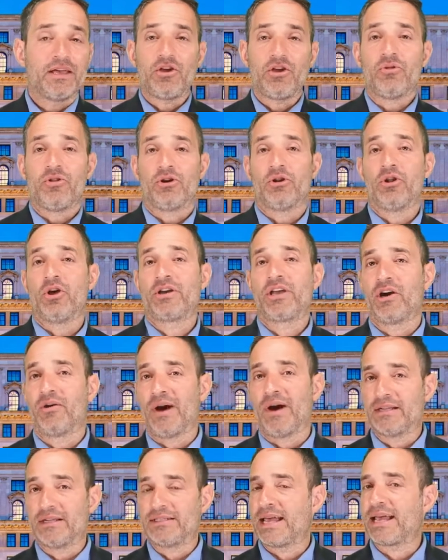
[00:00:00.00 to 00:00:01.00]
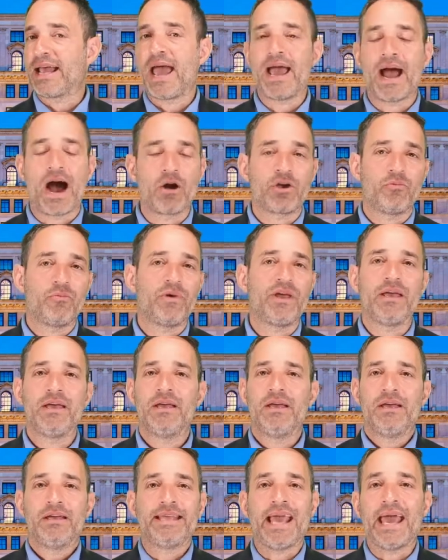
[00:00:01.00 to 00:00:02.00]
Like you, they're looking around saying, hey, how can
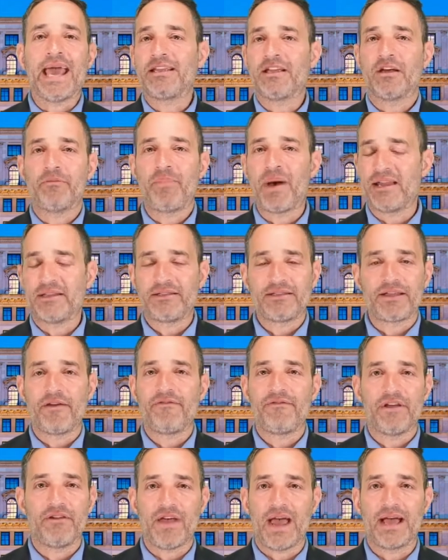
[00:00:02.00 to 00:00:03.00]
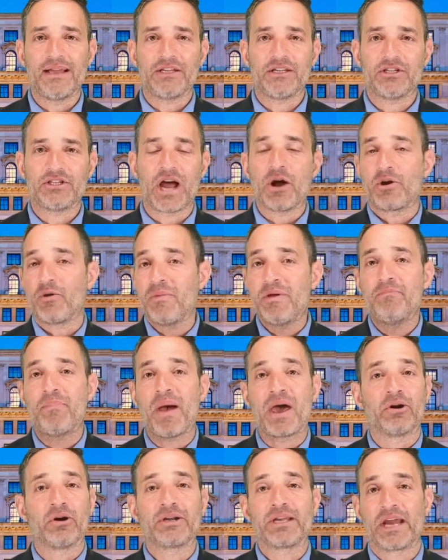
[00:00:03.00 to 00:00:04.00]
we gain competitive advantage? How can
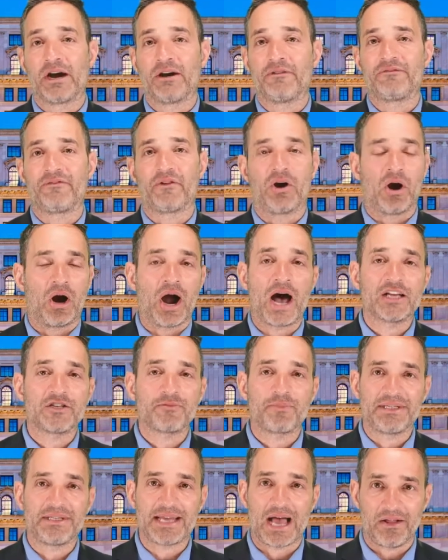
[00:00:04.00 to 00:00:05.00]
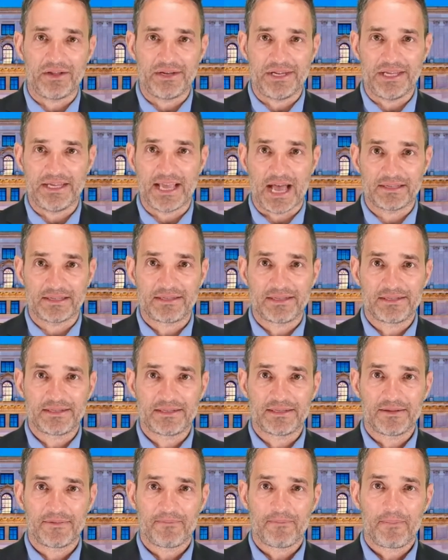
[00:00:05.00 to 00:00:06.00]
we better care for our hospitality
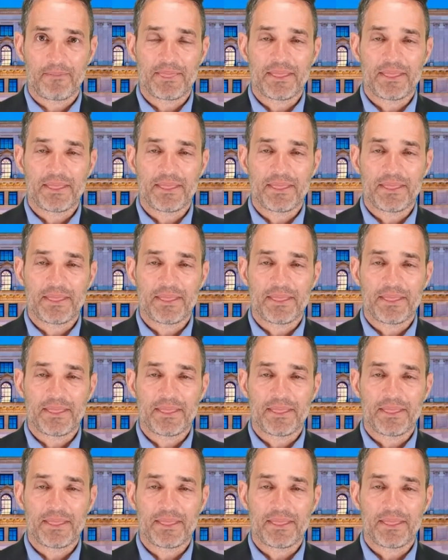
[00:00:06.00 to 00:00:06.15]
guests?